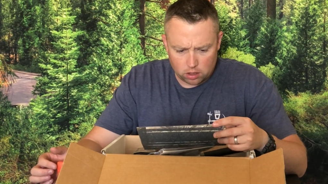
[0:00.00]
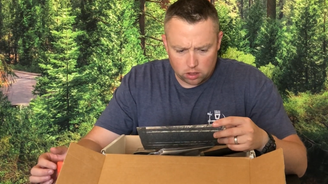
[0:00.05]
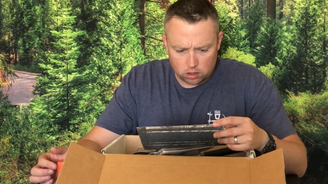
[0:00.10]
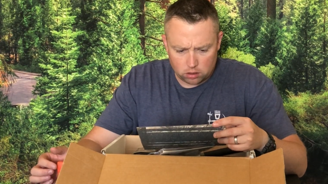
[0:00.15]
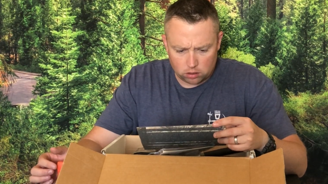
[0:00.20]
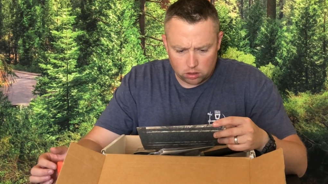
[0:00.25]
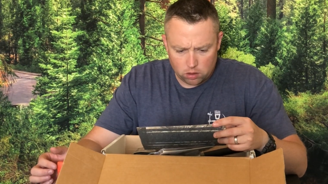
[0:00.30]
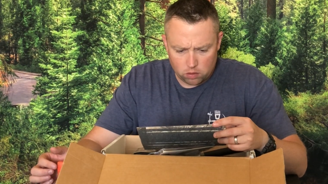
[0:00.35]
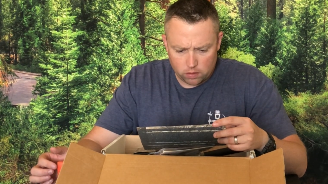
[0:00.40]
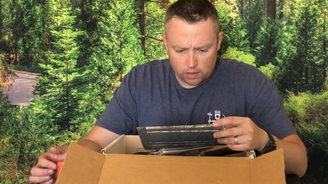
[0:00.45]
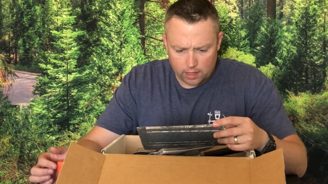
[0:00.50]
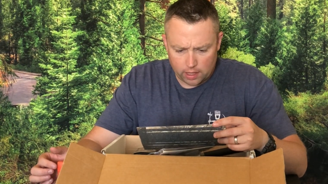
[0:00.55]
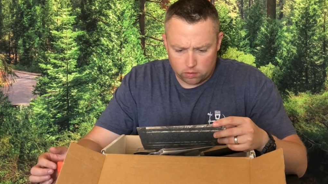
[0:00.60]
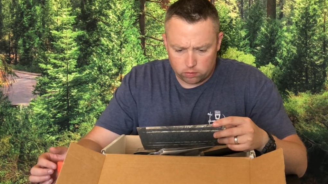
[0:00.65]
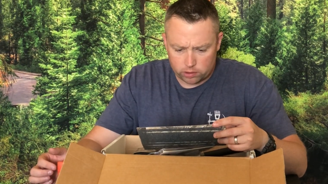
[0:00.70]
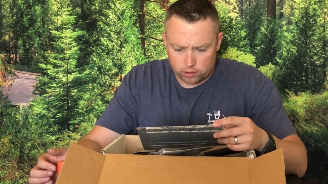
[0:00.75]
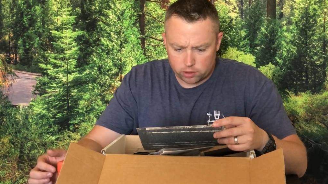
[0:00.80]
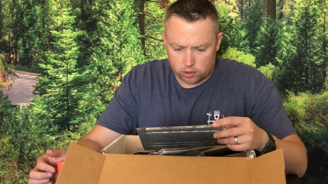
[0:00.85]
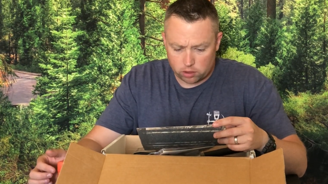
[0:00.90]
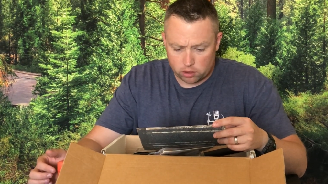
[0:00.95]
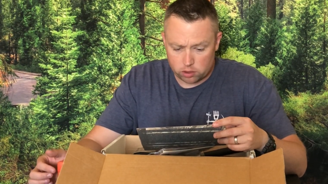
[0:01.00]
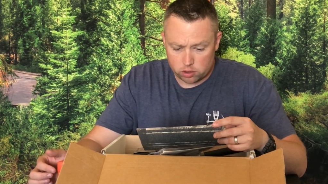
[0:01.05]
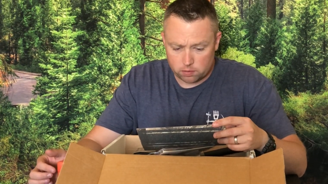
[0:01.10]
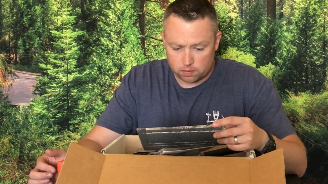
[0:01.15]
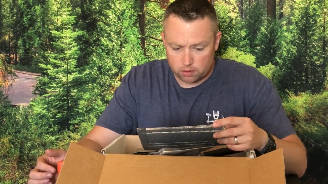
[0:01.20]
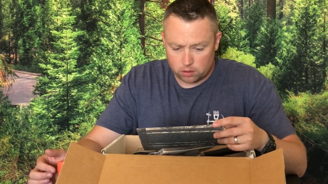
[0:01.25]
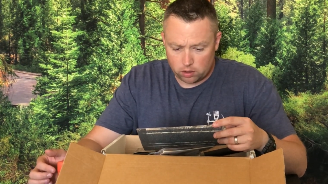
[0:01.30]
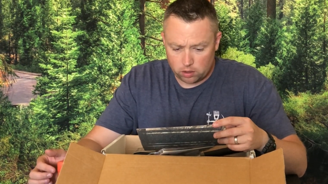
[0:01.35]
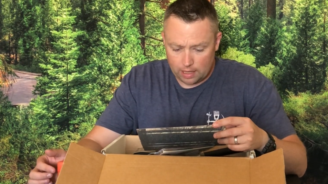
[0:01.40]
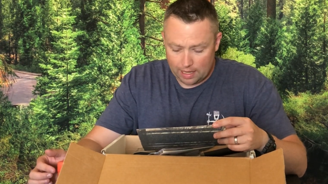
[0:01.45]
Glow Cal
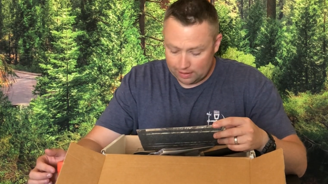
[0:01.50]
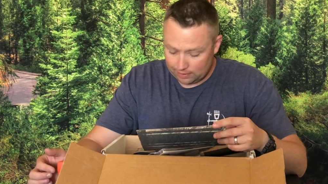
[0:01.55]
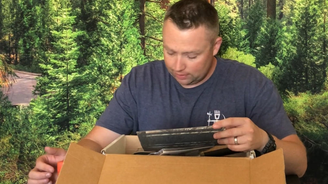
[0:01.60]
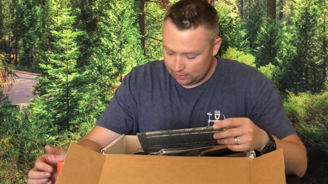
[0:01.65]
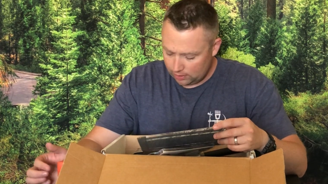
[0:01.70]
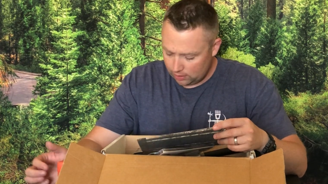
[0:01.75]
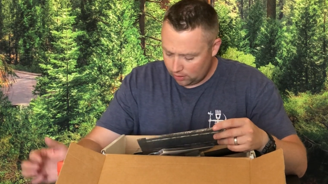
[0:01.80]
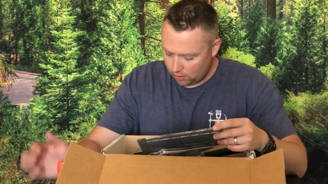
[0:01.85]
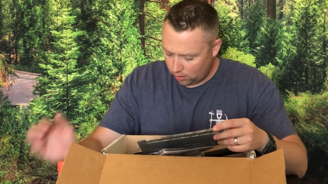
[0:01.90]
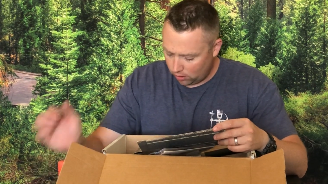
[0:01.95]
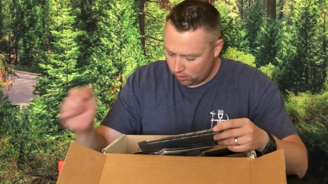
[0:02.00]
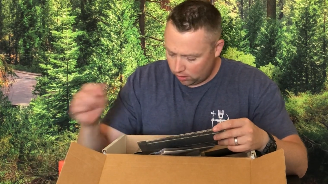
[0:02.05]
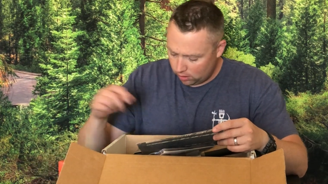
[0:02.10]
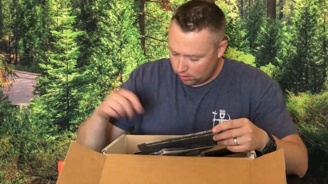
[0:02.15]
Rechargeable LED